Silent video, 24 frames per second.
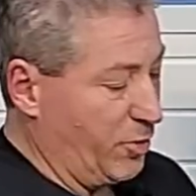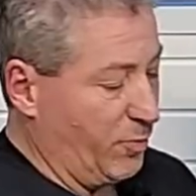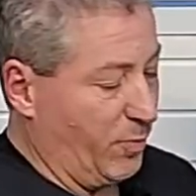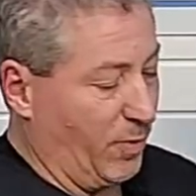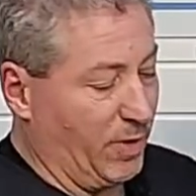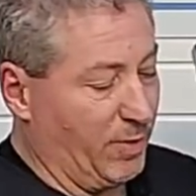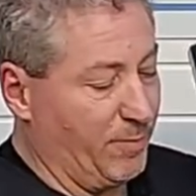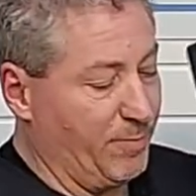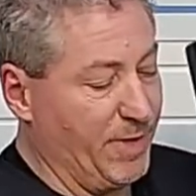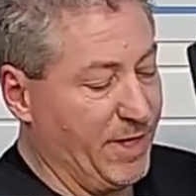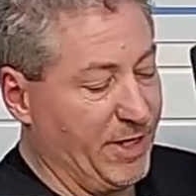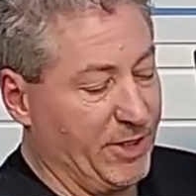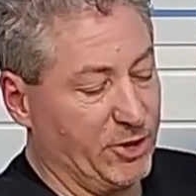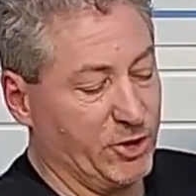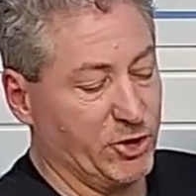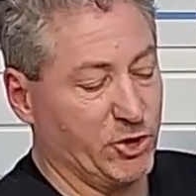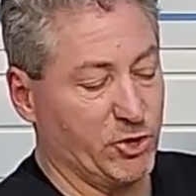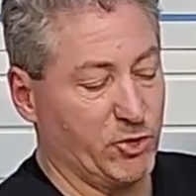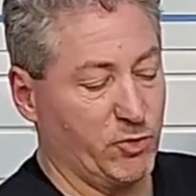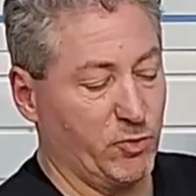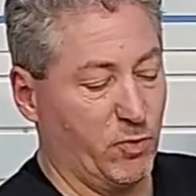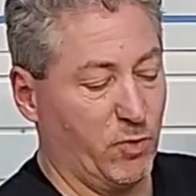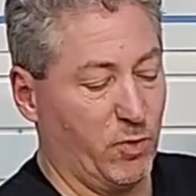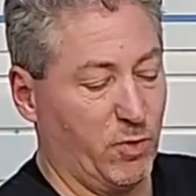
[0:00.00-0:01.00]
you want to make
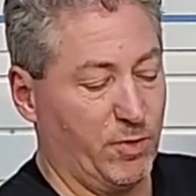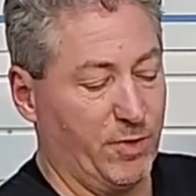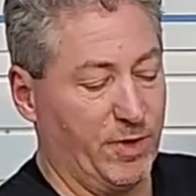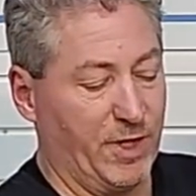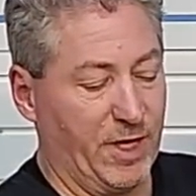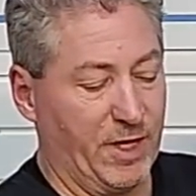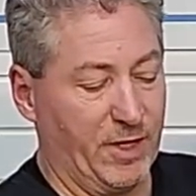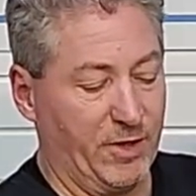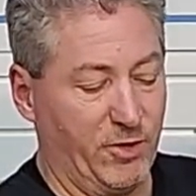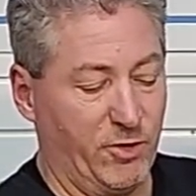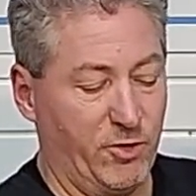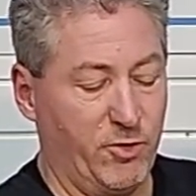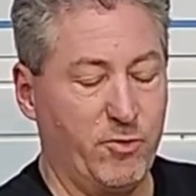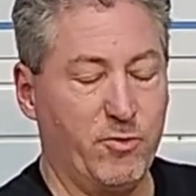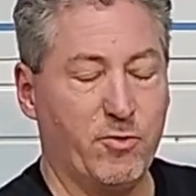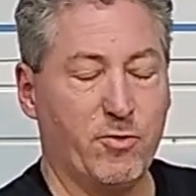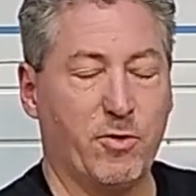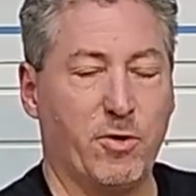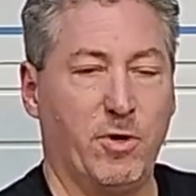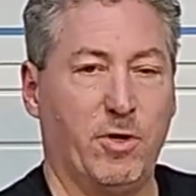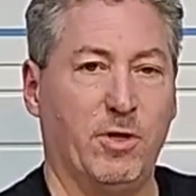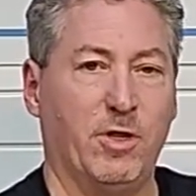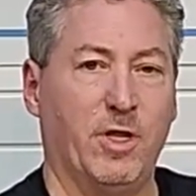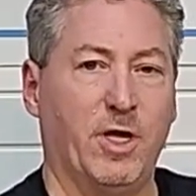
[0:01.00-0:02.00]
sure that your
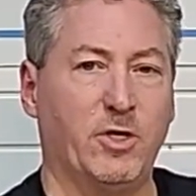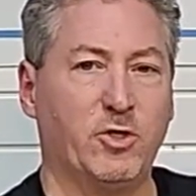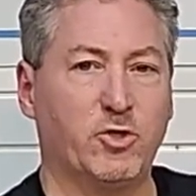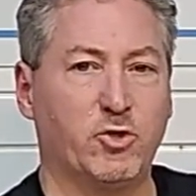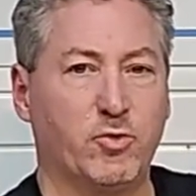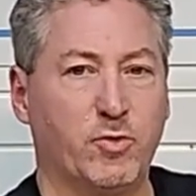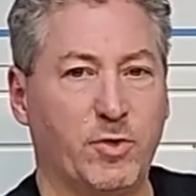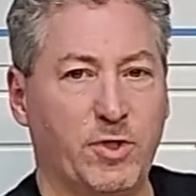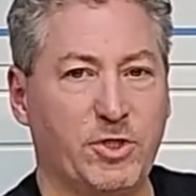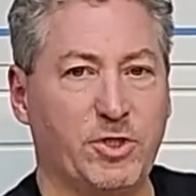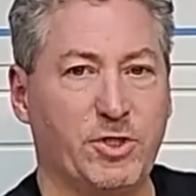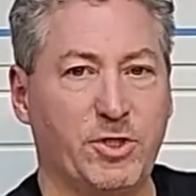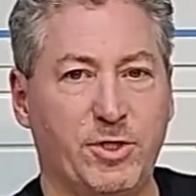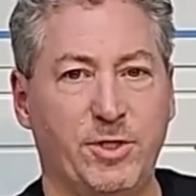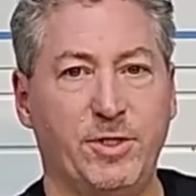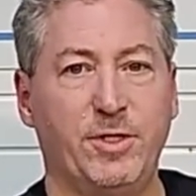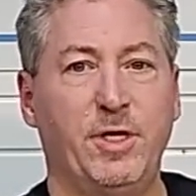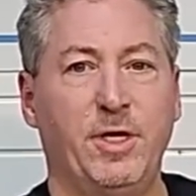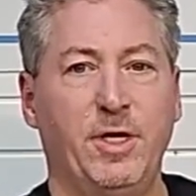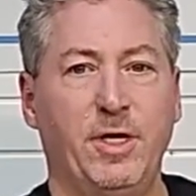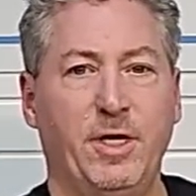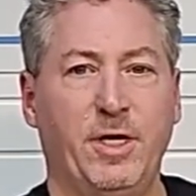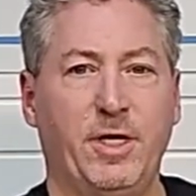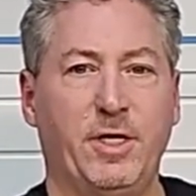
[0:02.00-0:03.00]
electrician
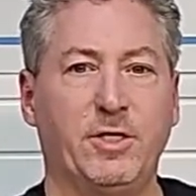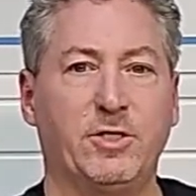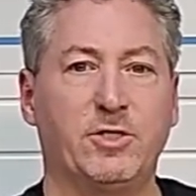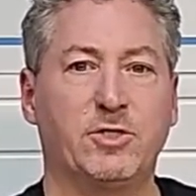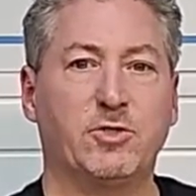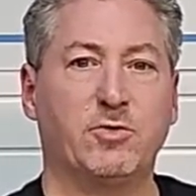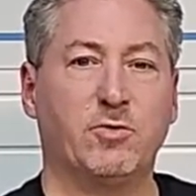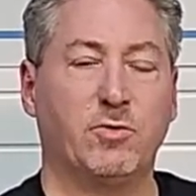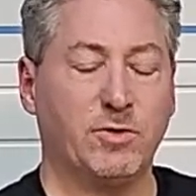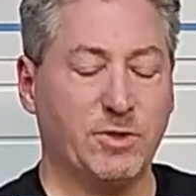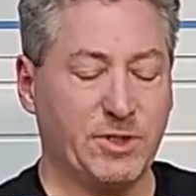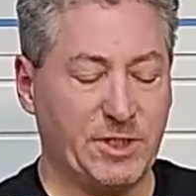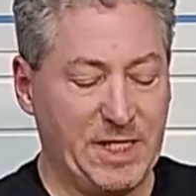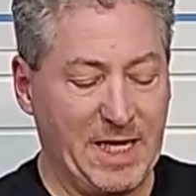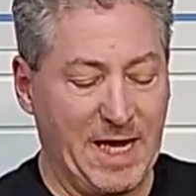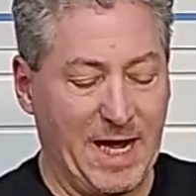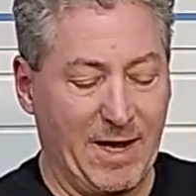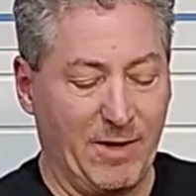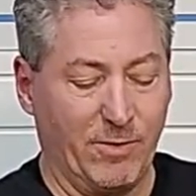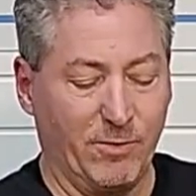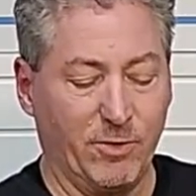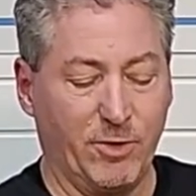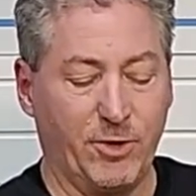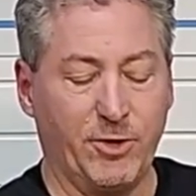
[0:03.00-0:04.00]
installs the
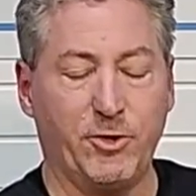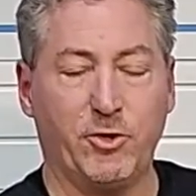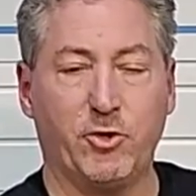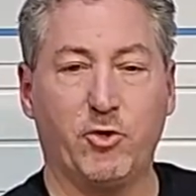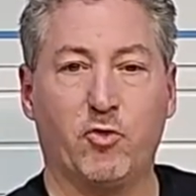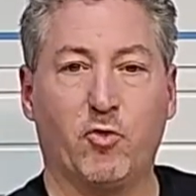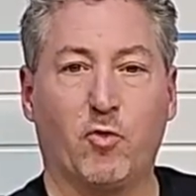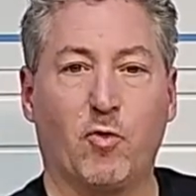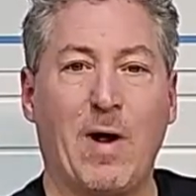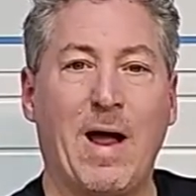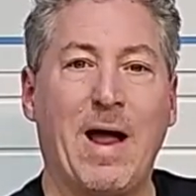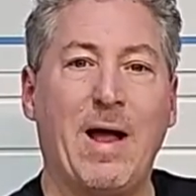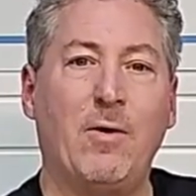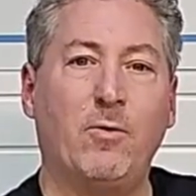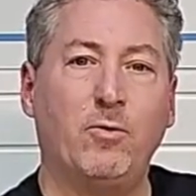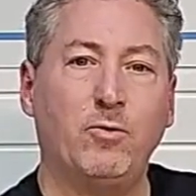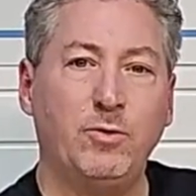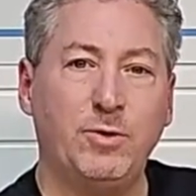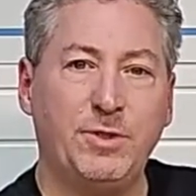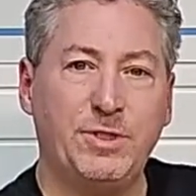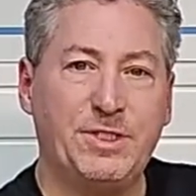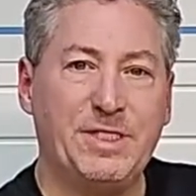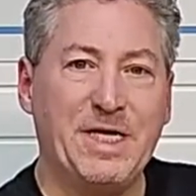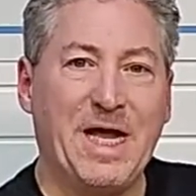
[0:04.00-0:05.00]
outlet
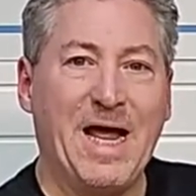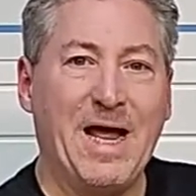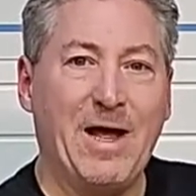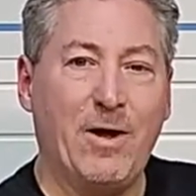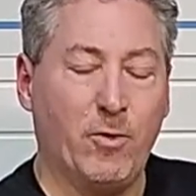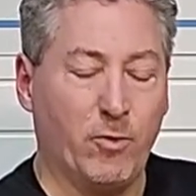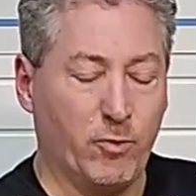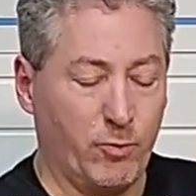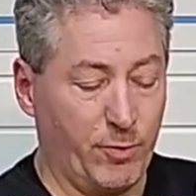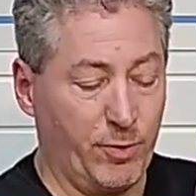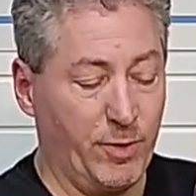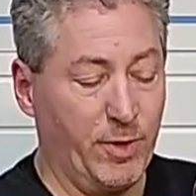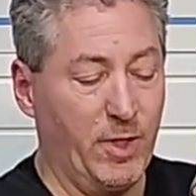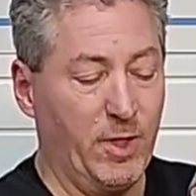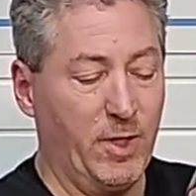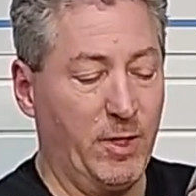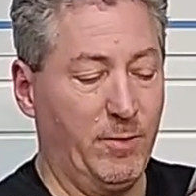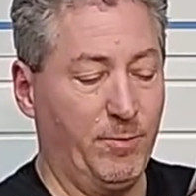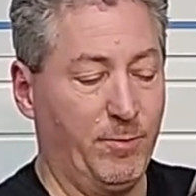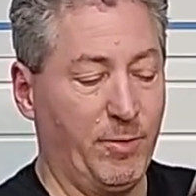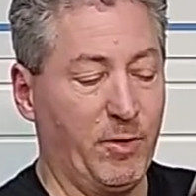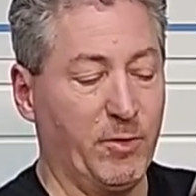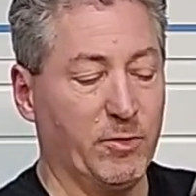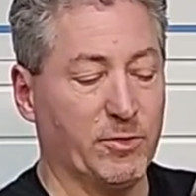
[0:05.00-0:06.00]
ground down,
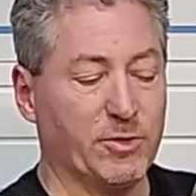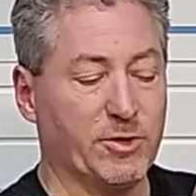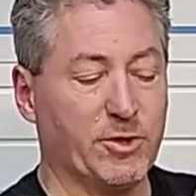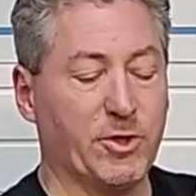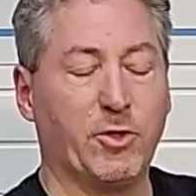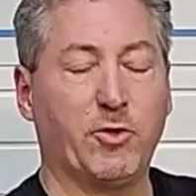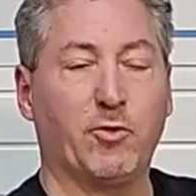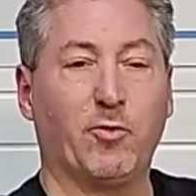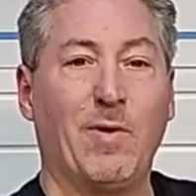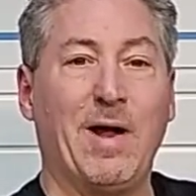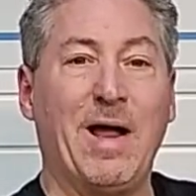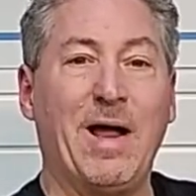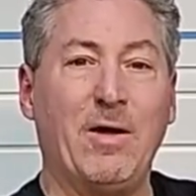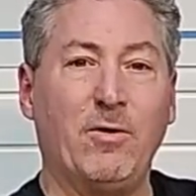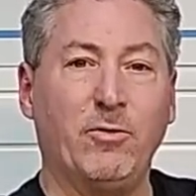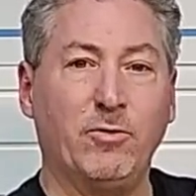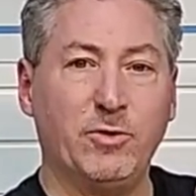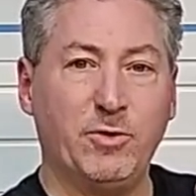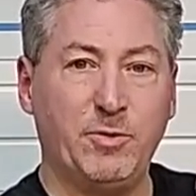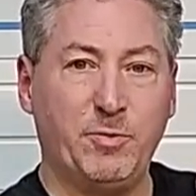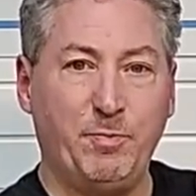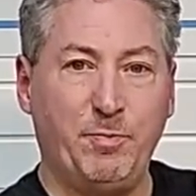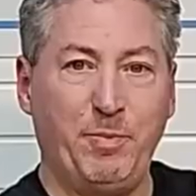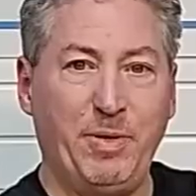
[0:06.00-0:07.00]
because the
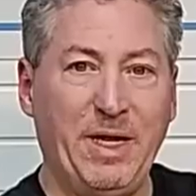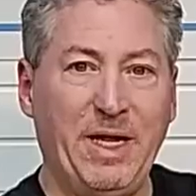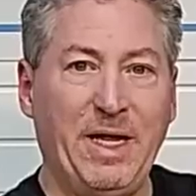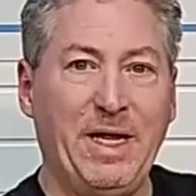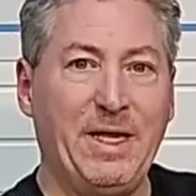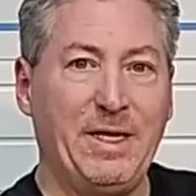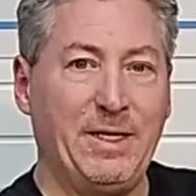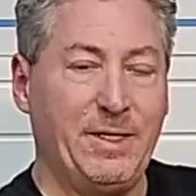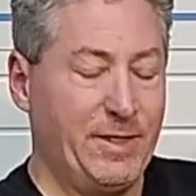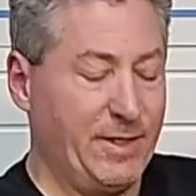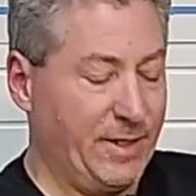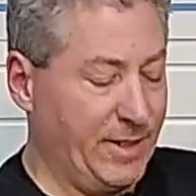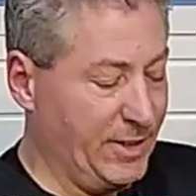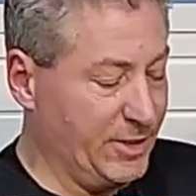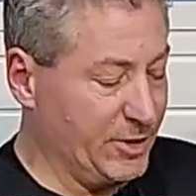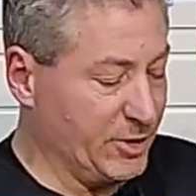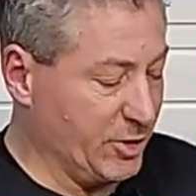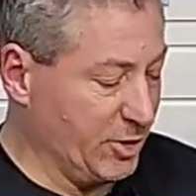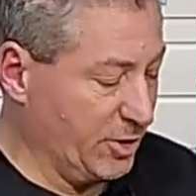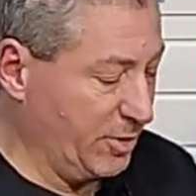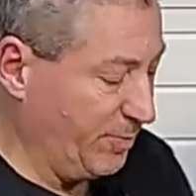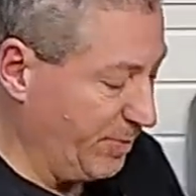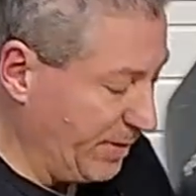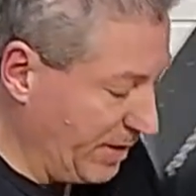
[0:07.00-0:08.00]
ground pin is
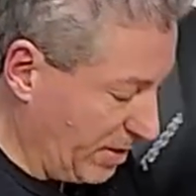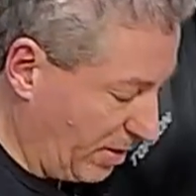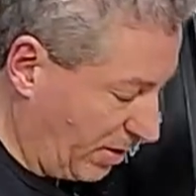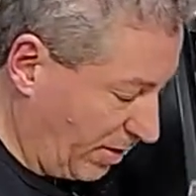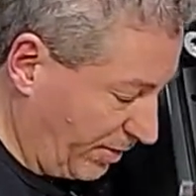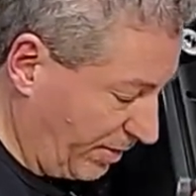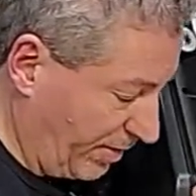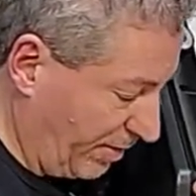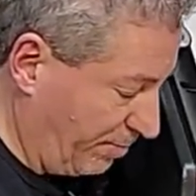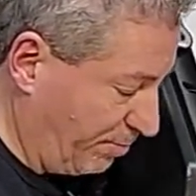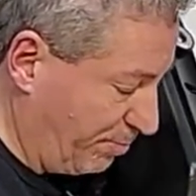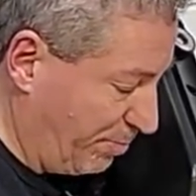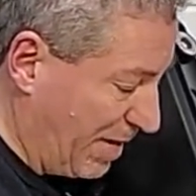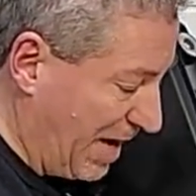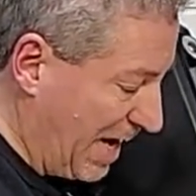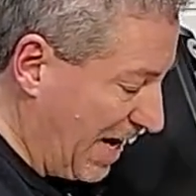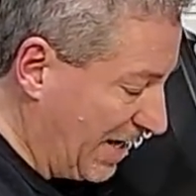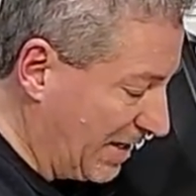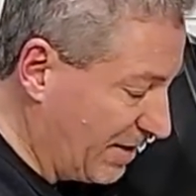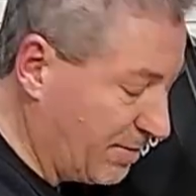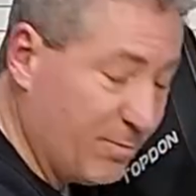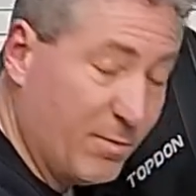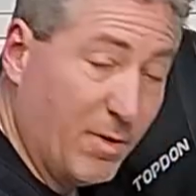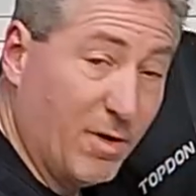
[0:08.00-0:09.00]
going to be on the
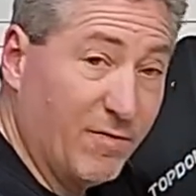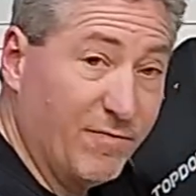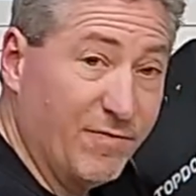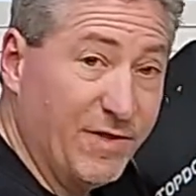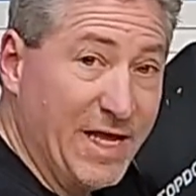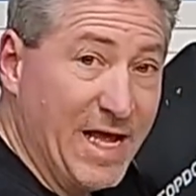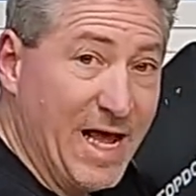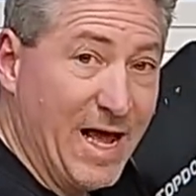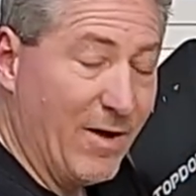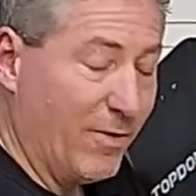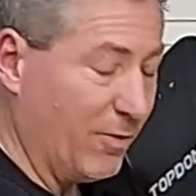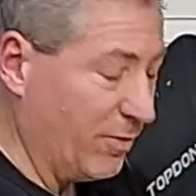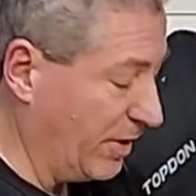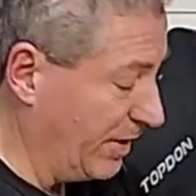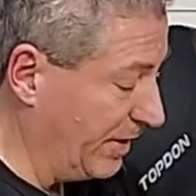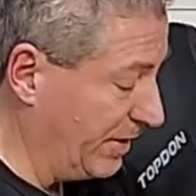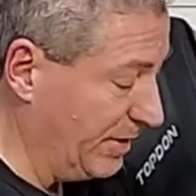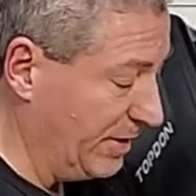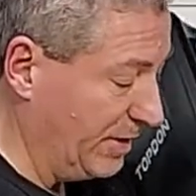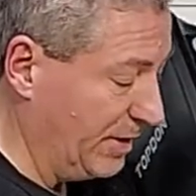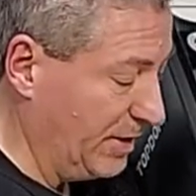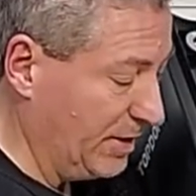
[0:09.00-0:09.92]
bottom of the outlet.